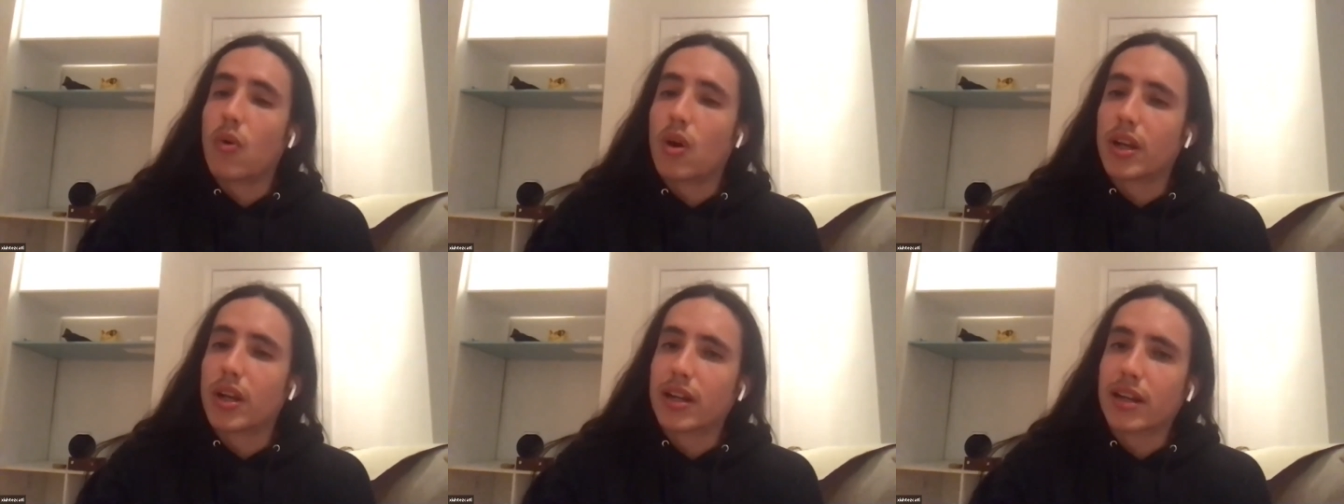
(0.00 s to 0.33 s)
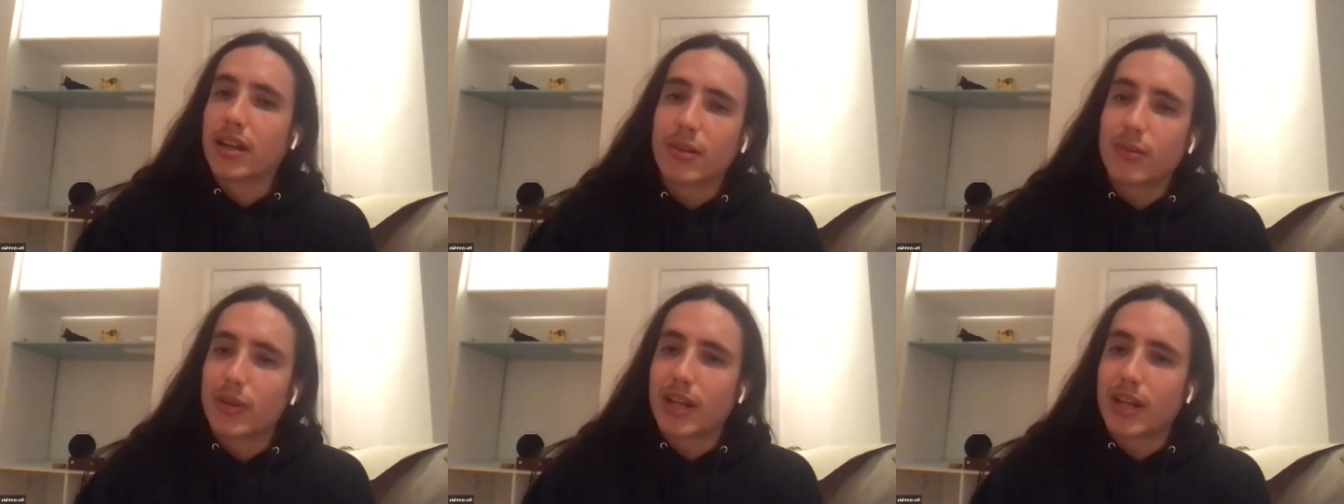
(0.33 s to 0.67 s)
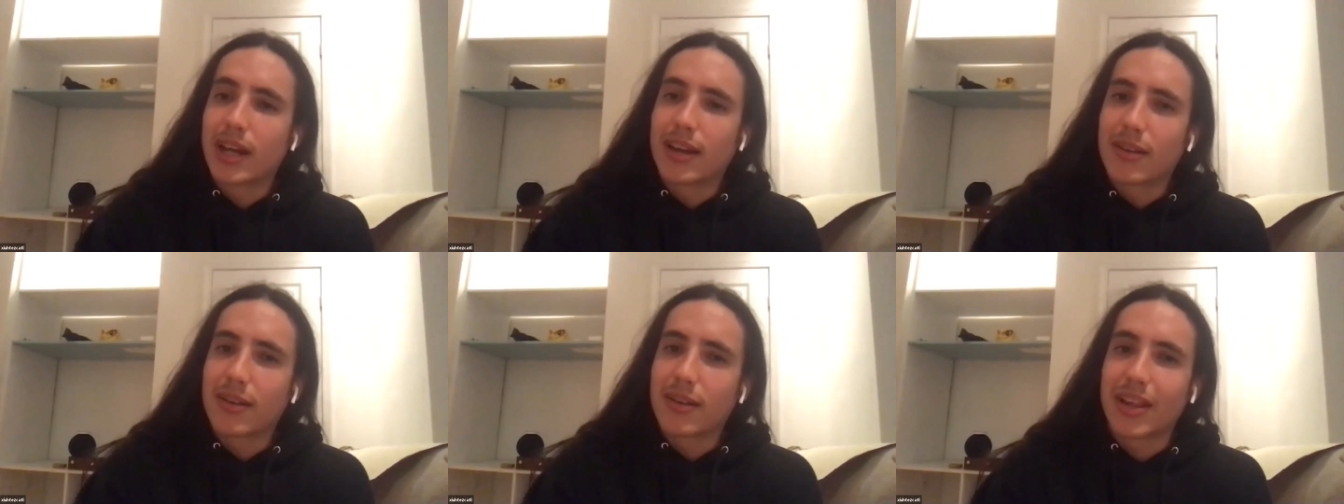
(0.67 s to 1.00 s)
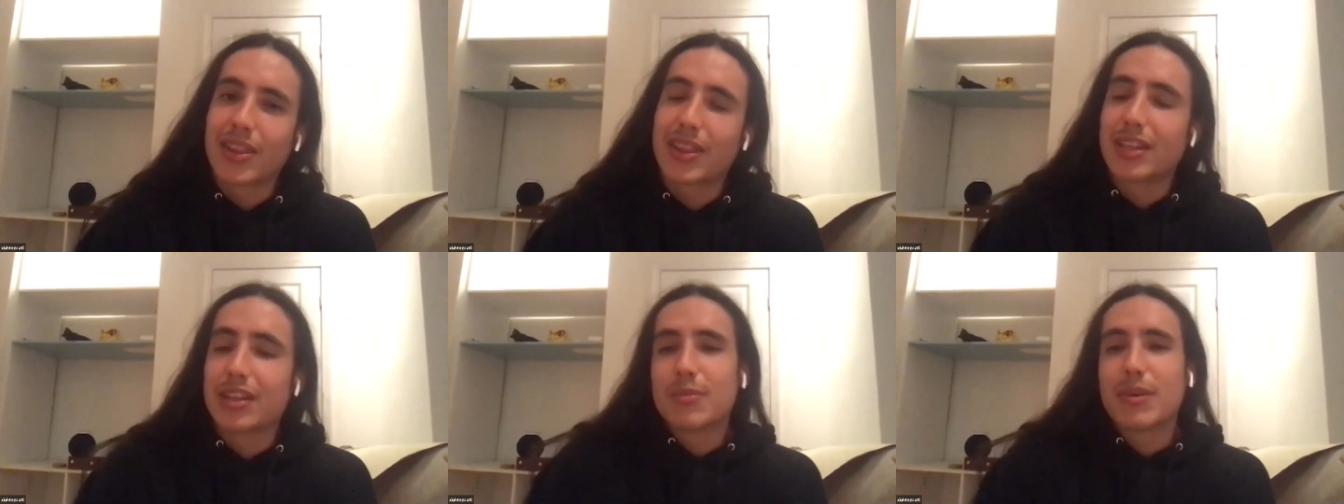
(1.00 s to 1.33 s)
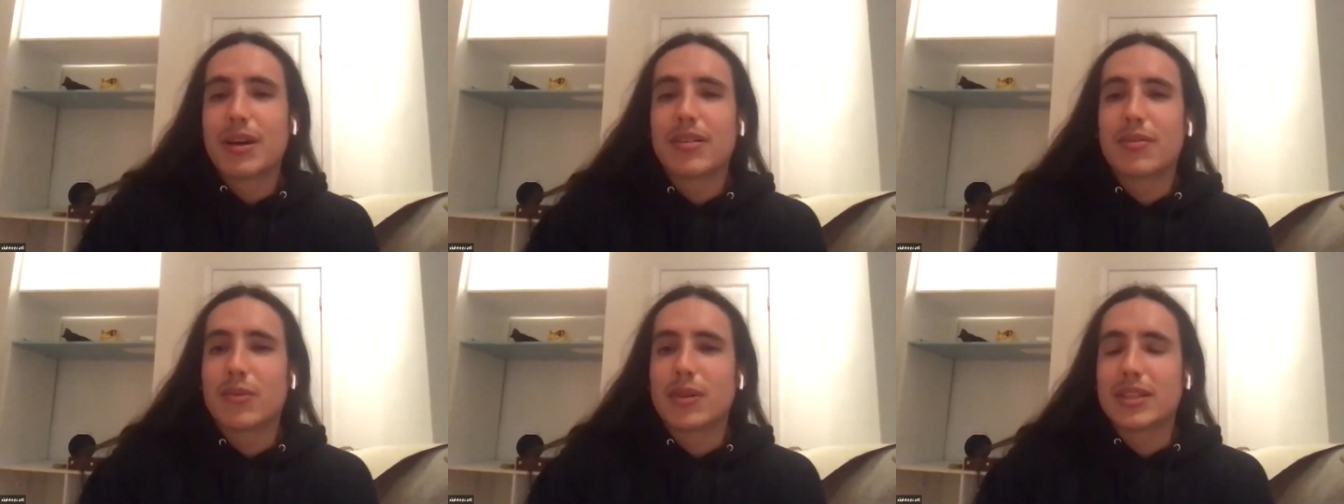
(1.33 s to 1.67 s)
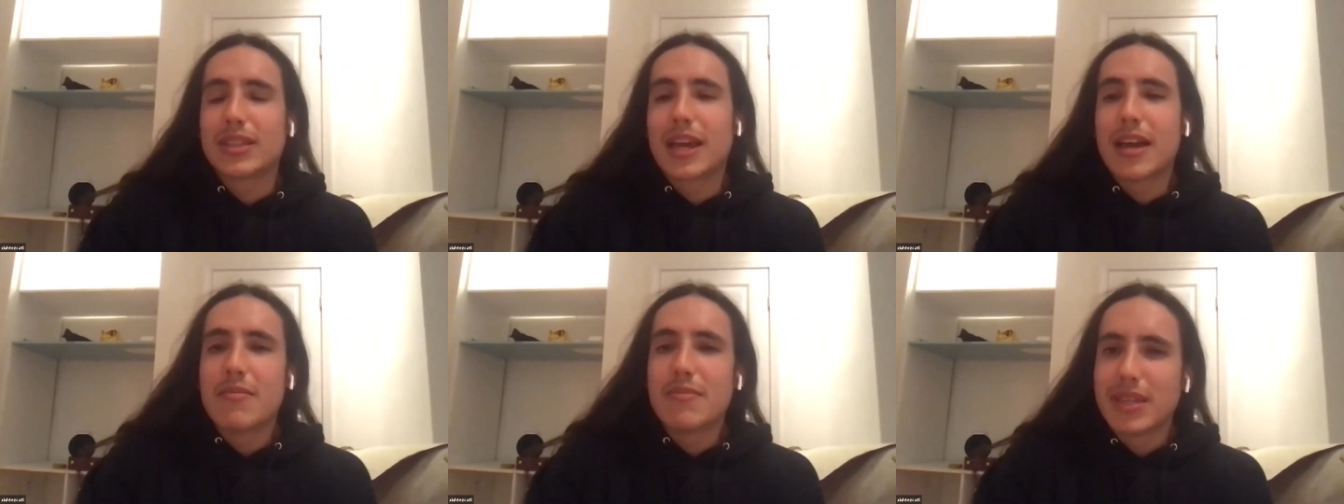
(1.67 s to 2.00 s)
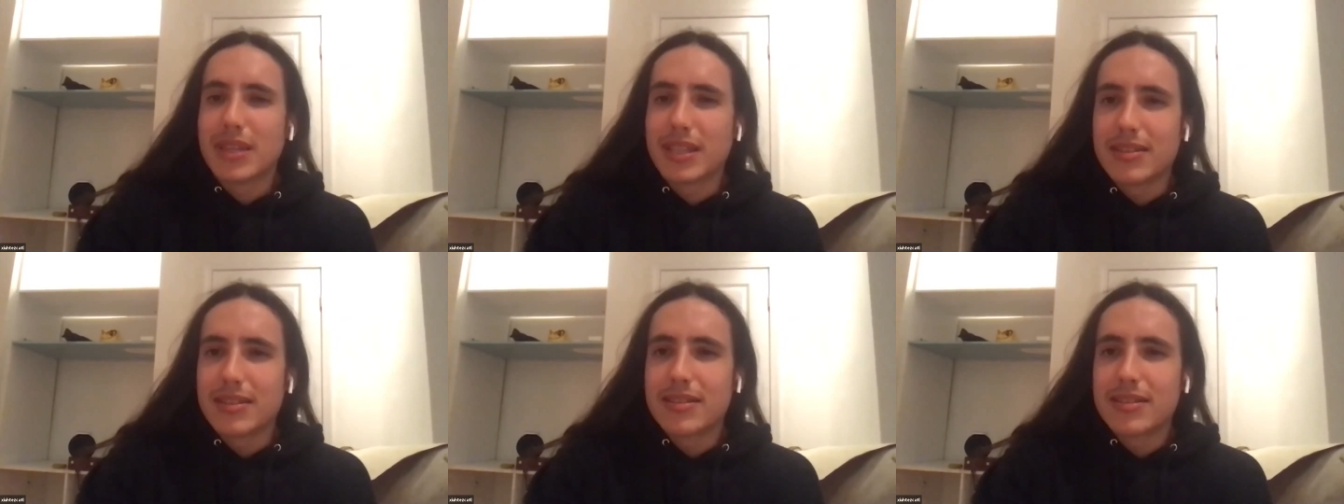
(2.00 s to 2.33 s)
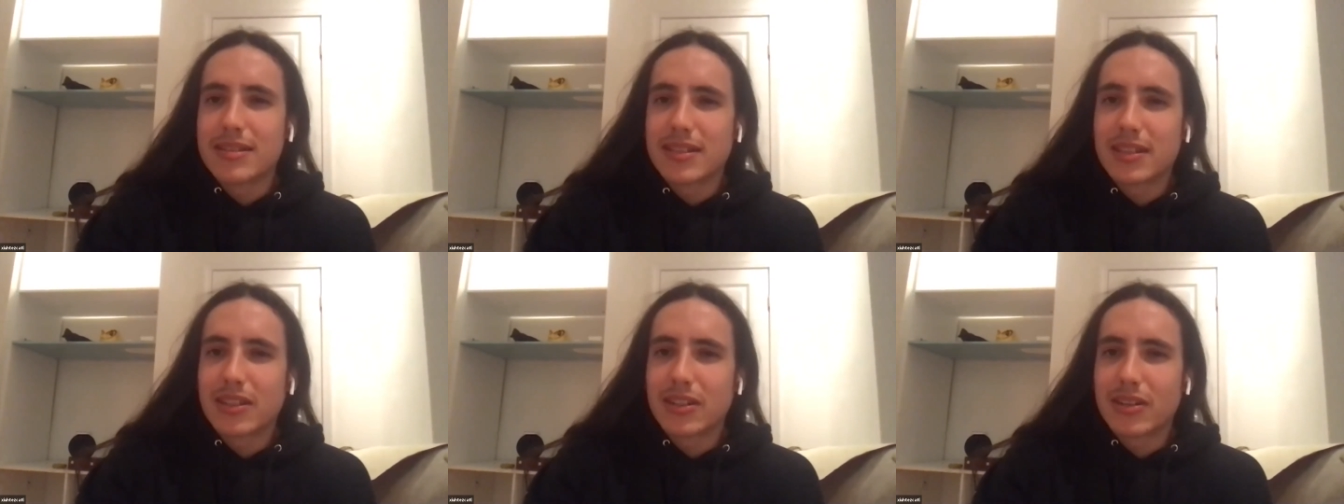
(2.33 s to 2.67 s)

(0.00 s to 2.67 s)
warrior when i when i think about what that means